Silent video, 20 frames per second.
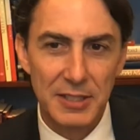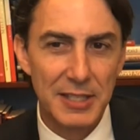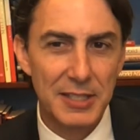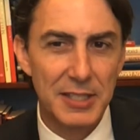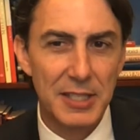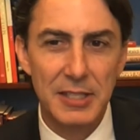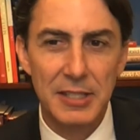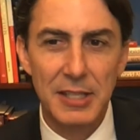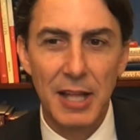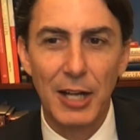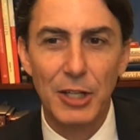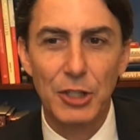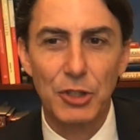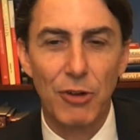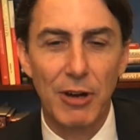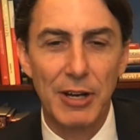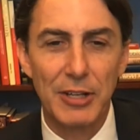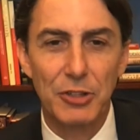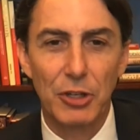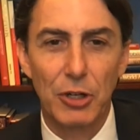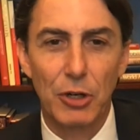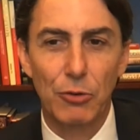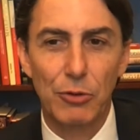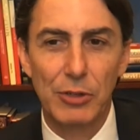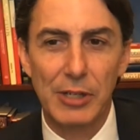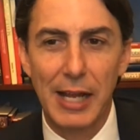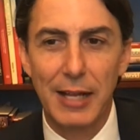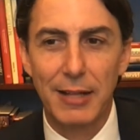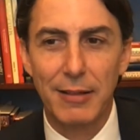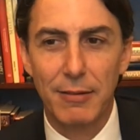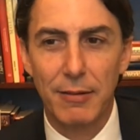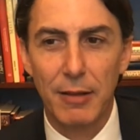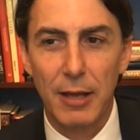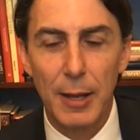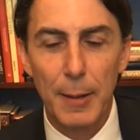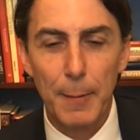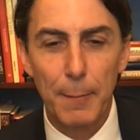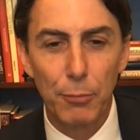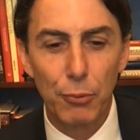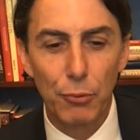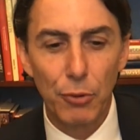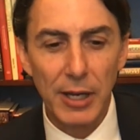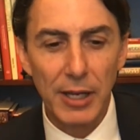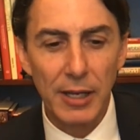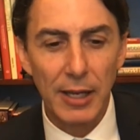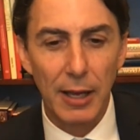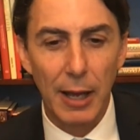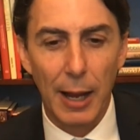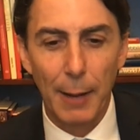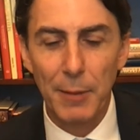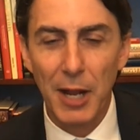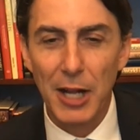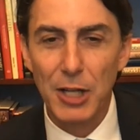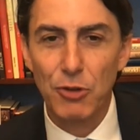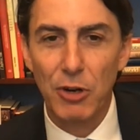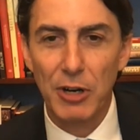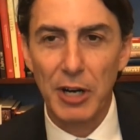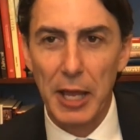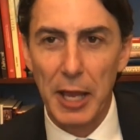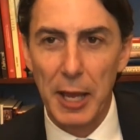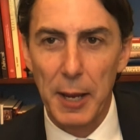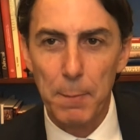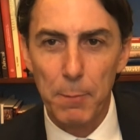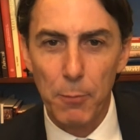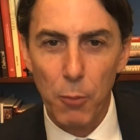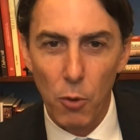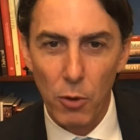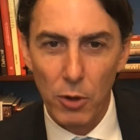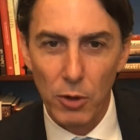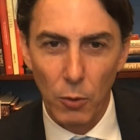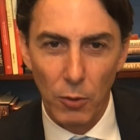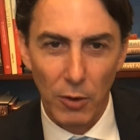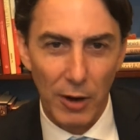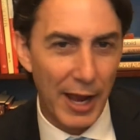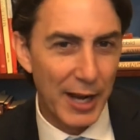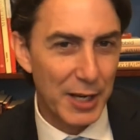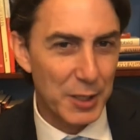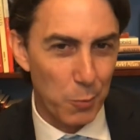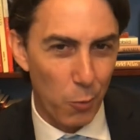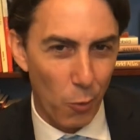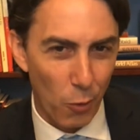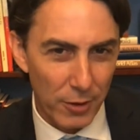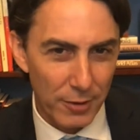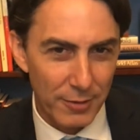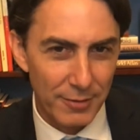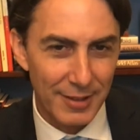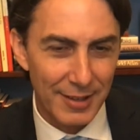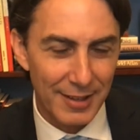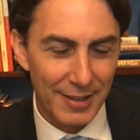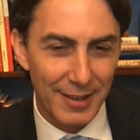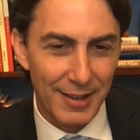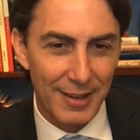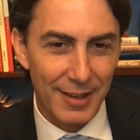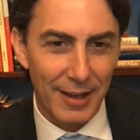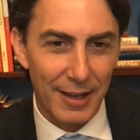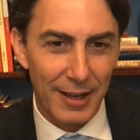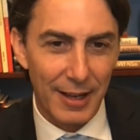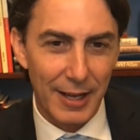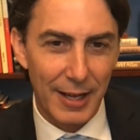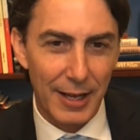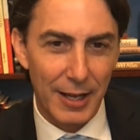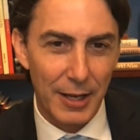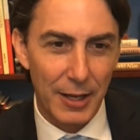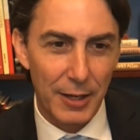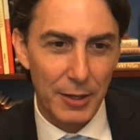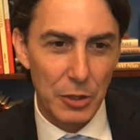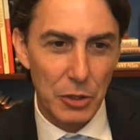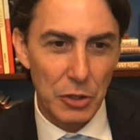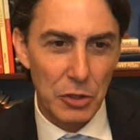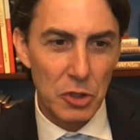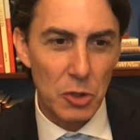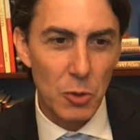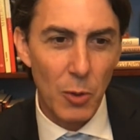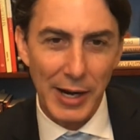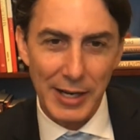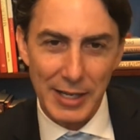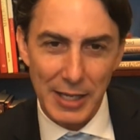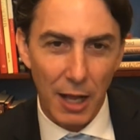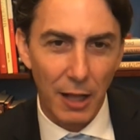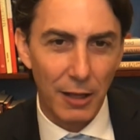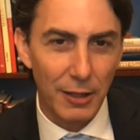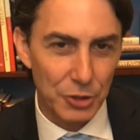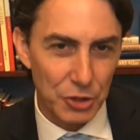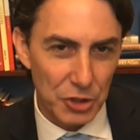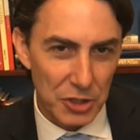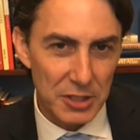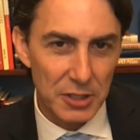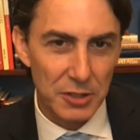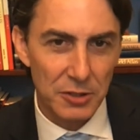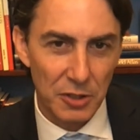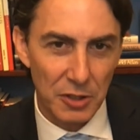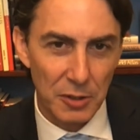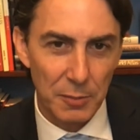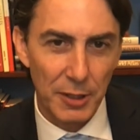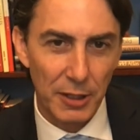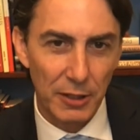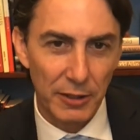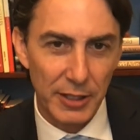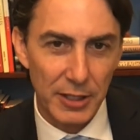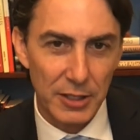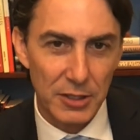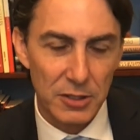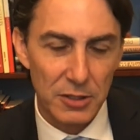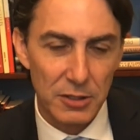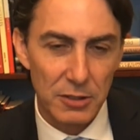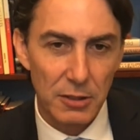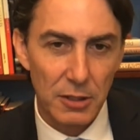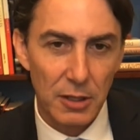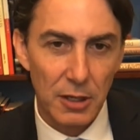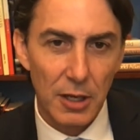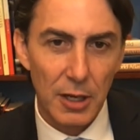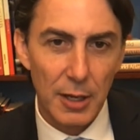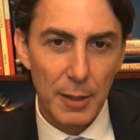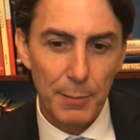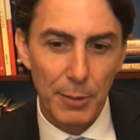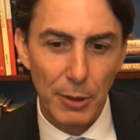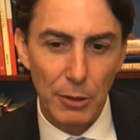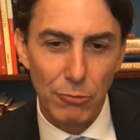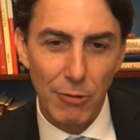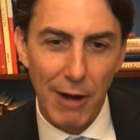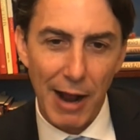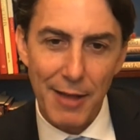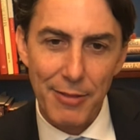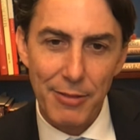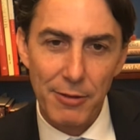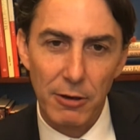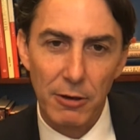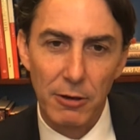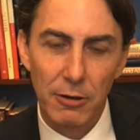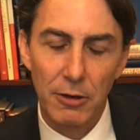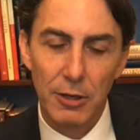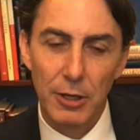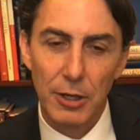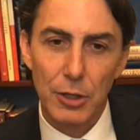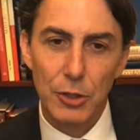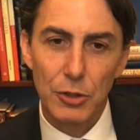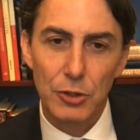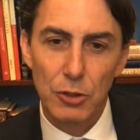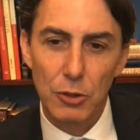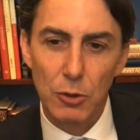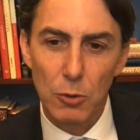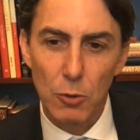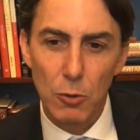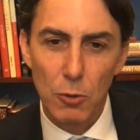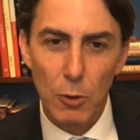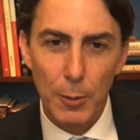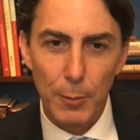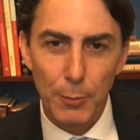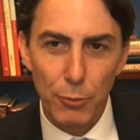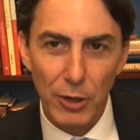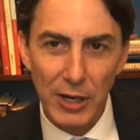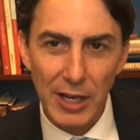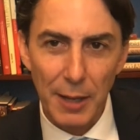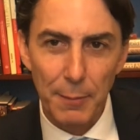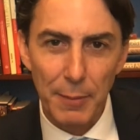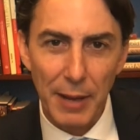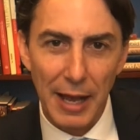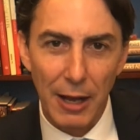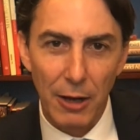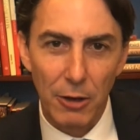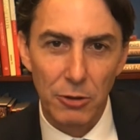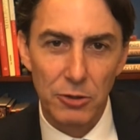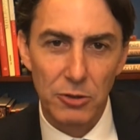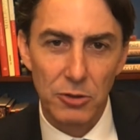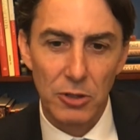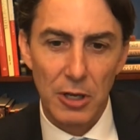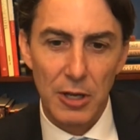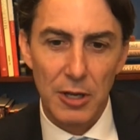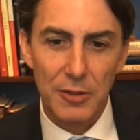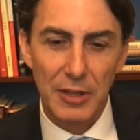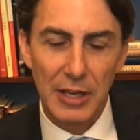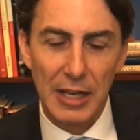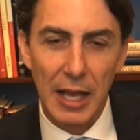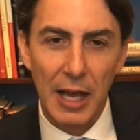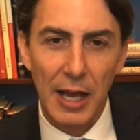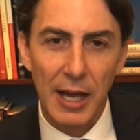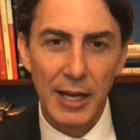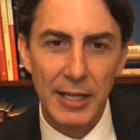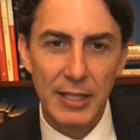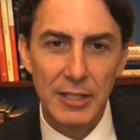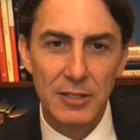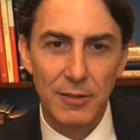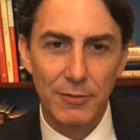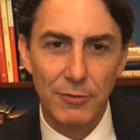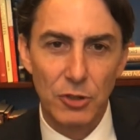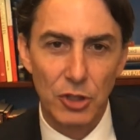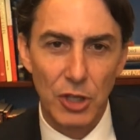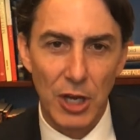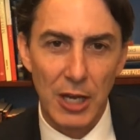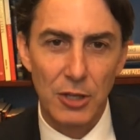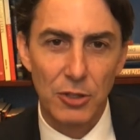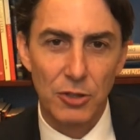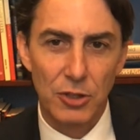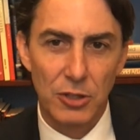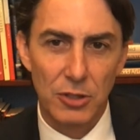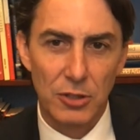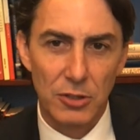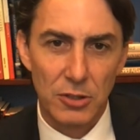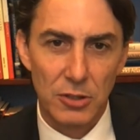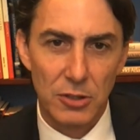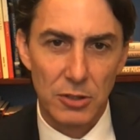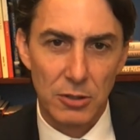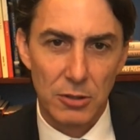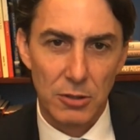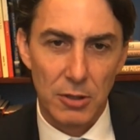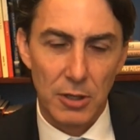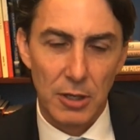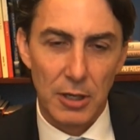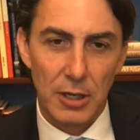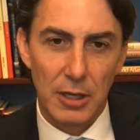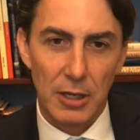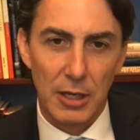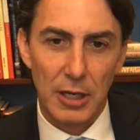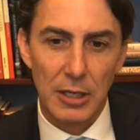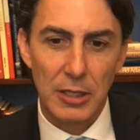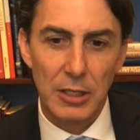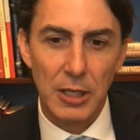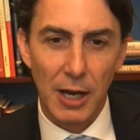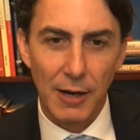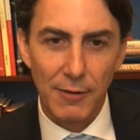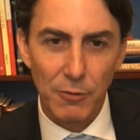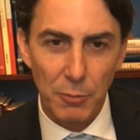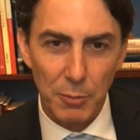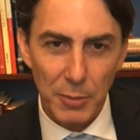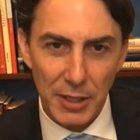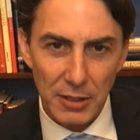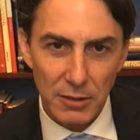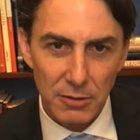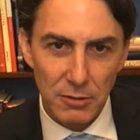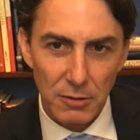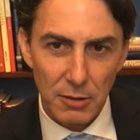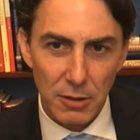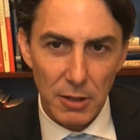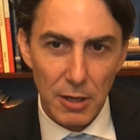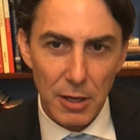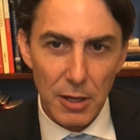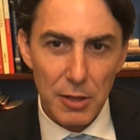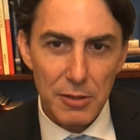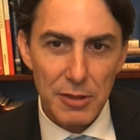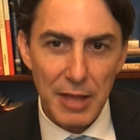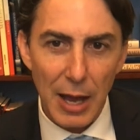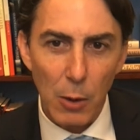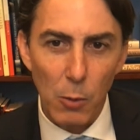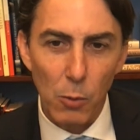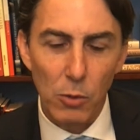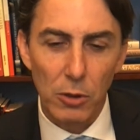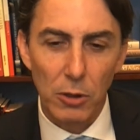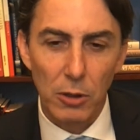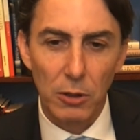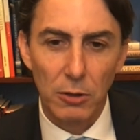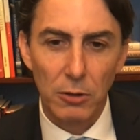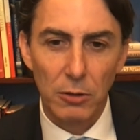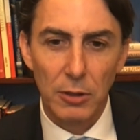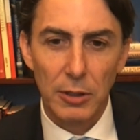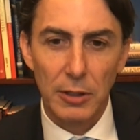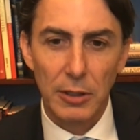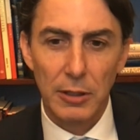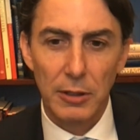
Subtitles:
This is not trying to I'm not trying to import or export new ideologies into the Middle East, but rather to bring about the kinds of changes in government that will